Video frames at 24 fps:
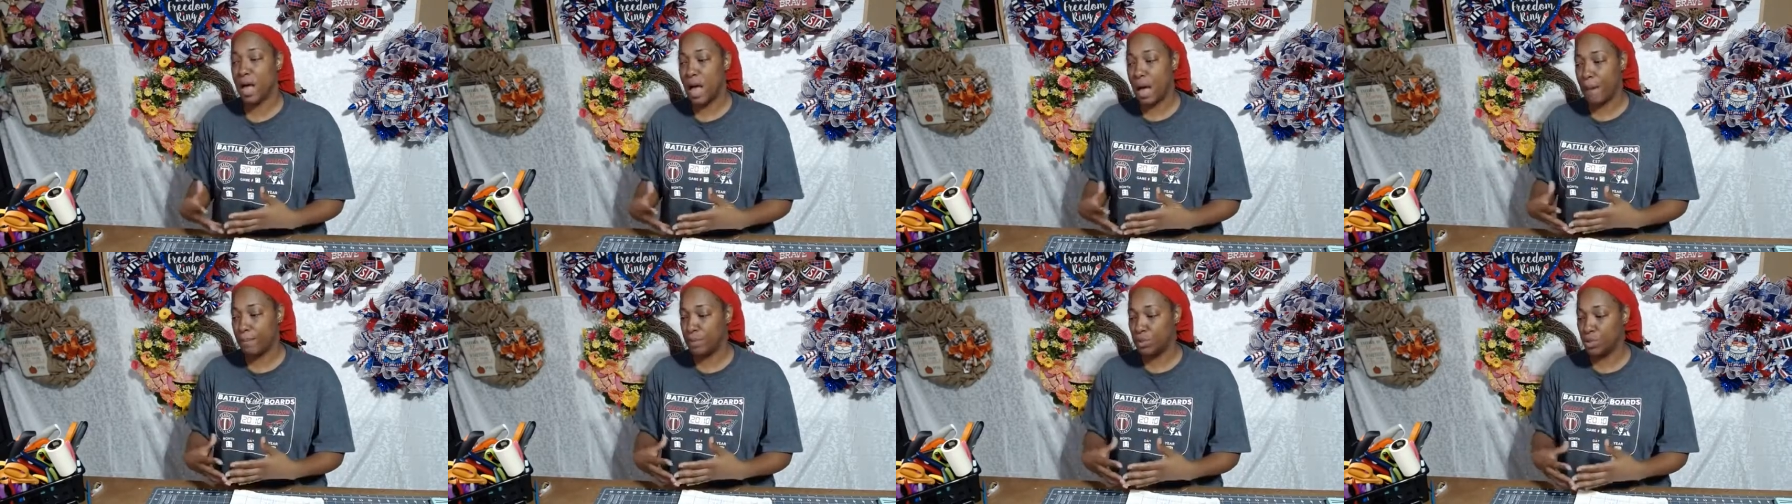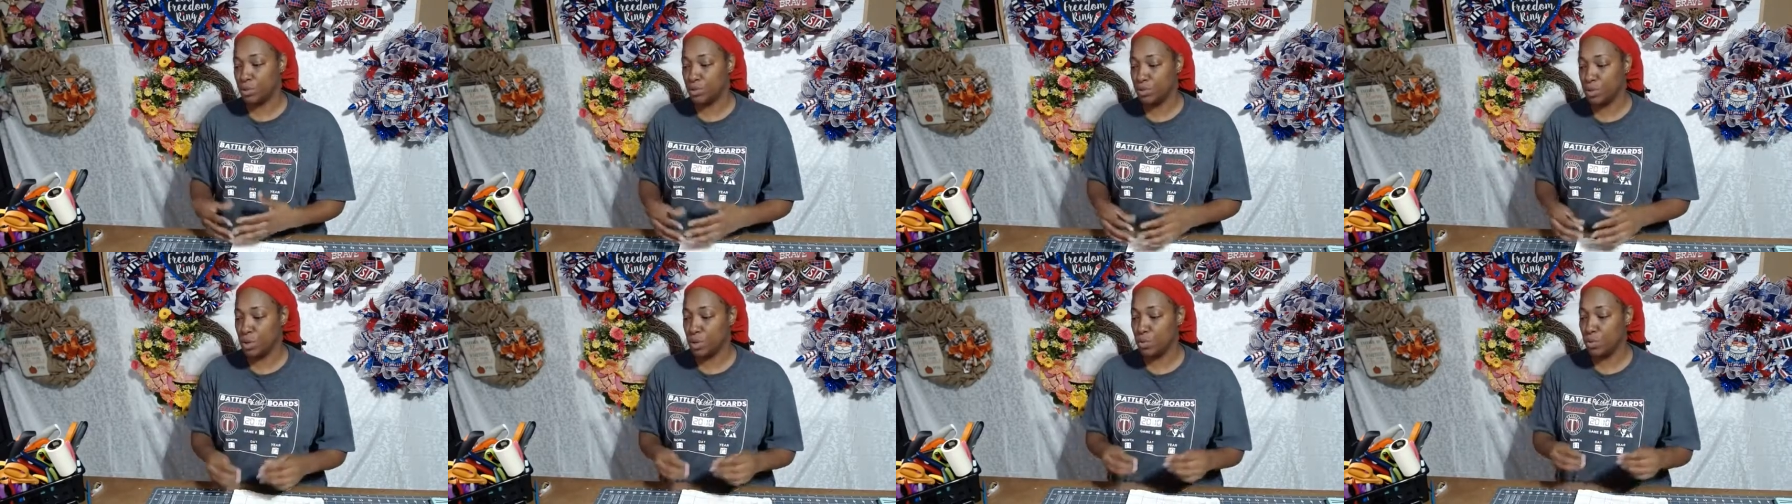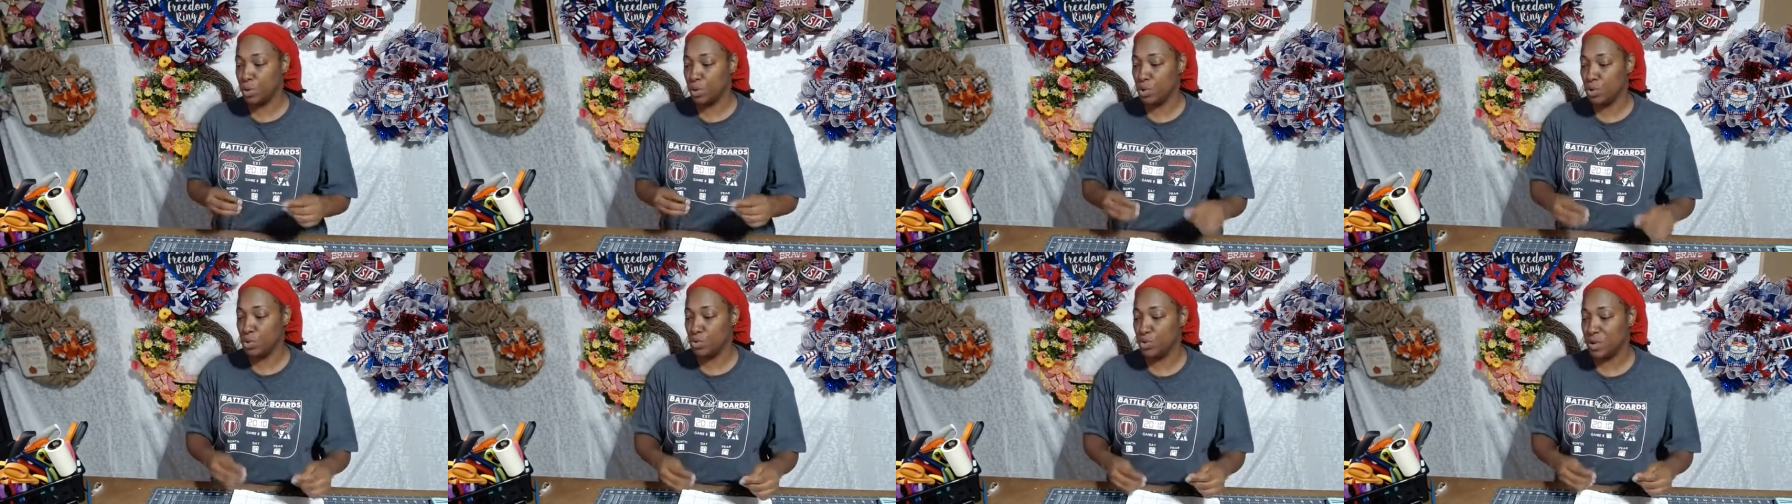opportunity
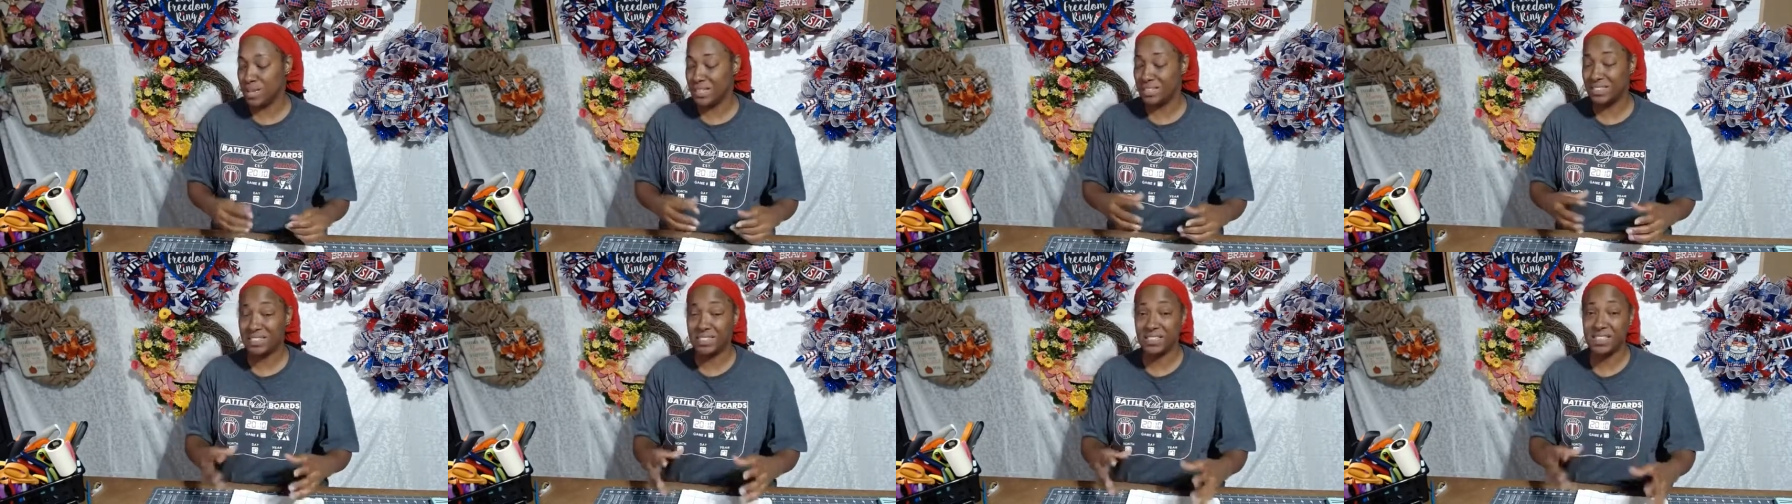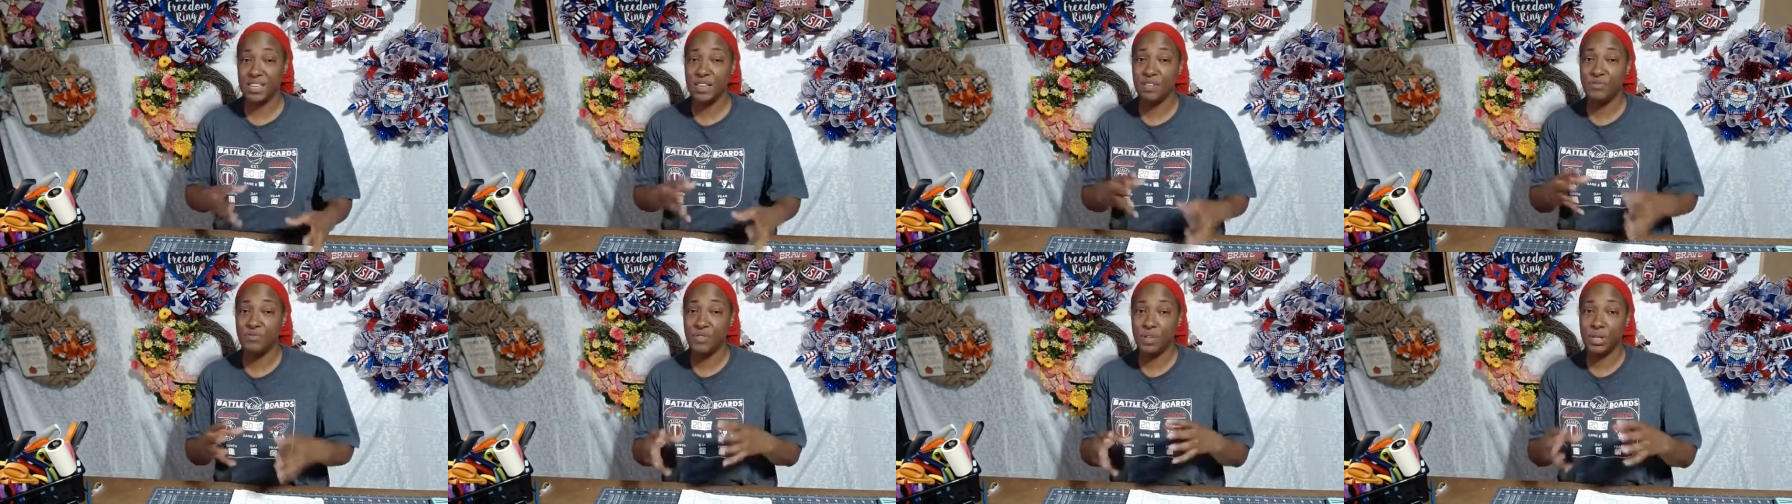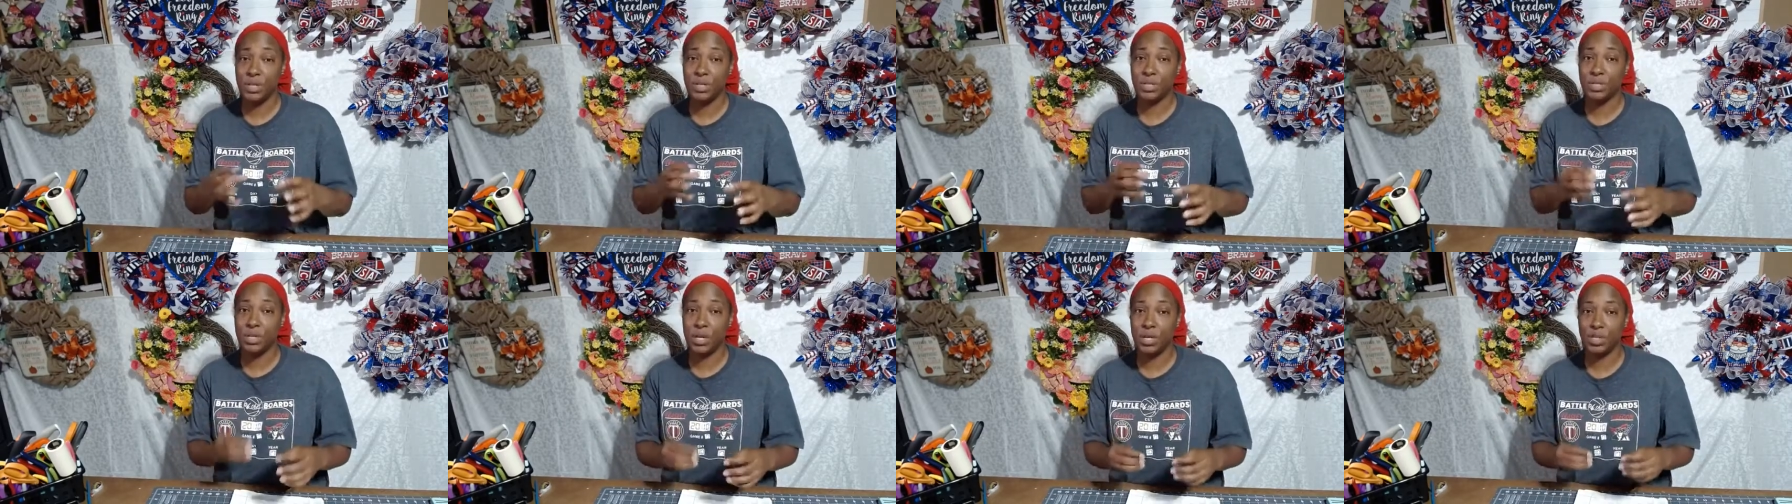where you can see,
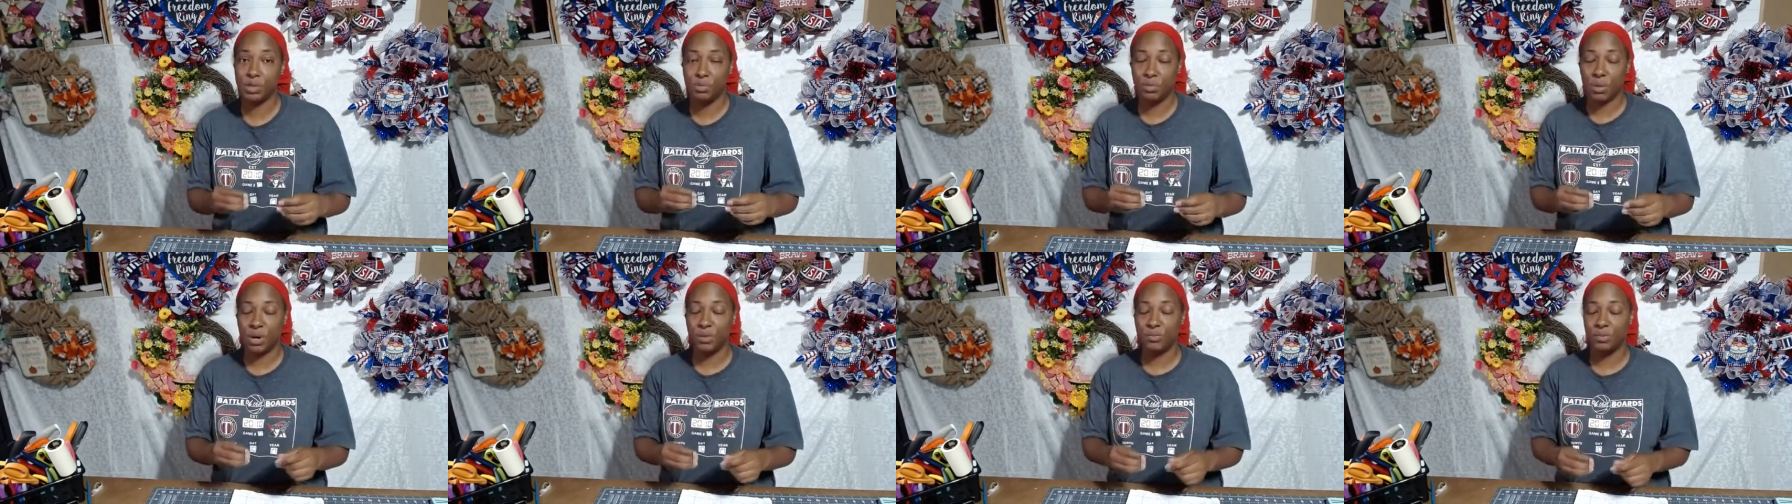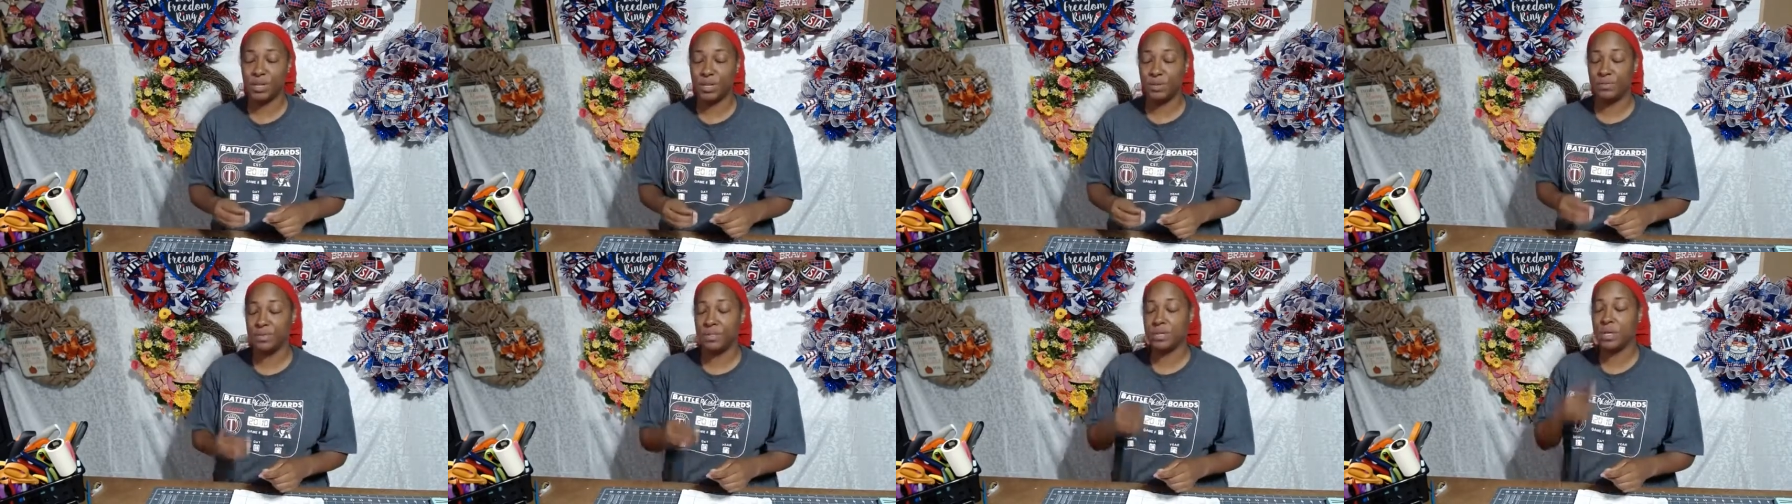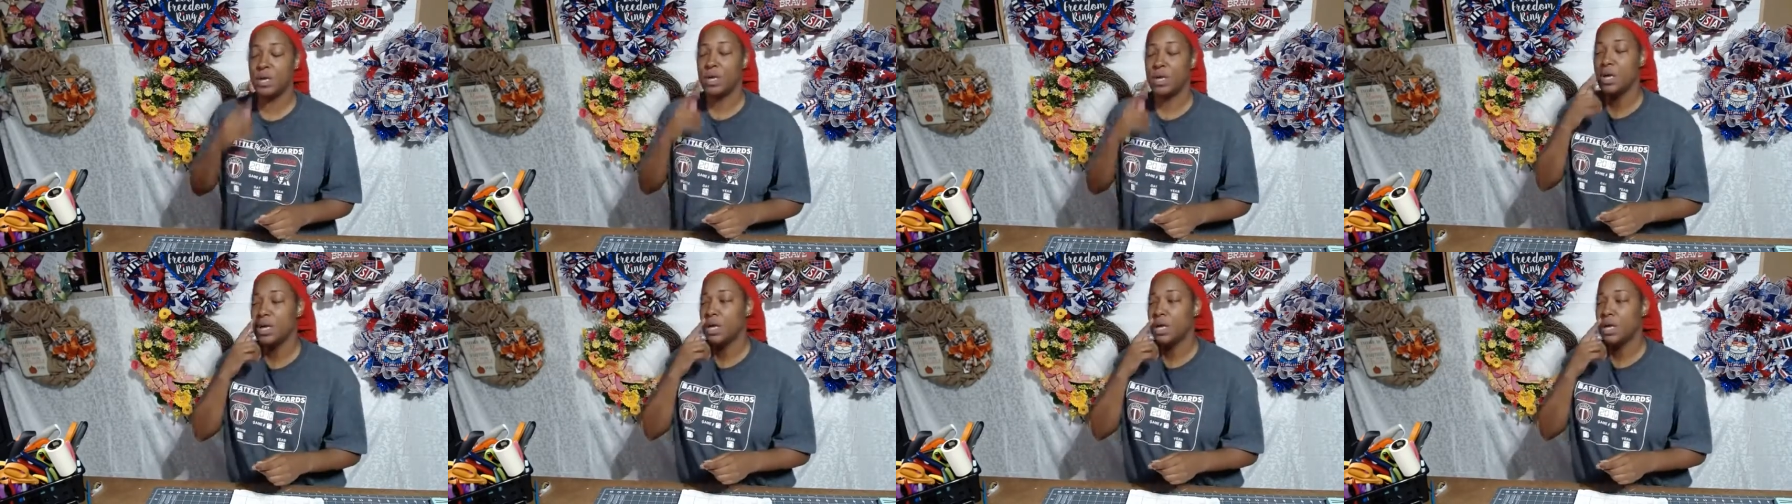feel, and touch my wreaths,